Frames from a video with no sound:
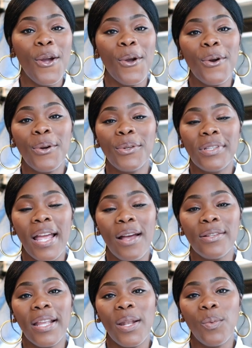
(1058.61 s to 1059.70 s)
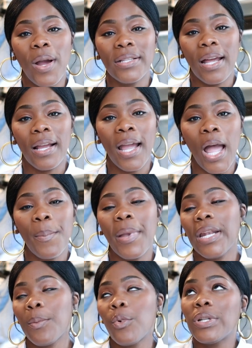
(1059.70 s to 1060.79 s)
coco styles ny.com
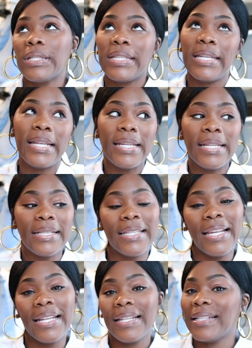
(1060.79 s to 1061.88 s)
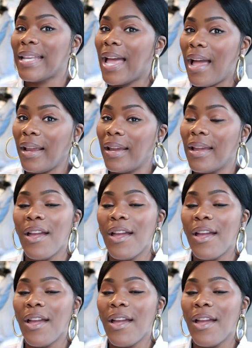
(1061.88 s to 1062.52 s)
and i'm on tickety tickety talk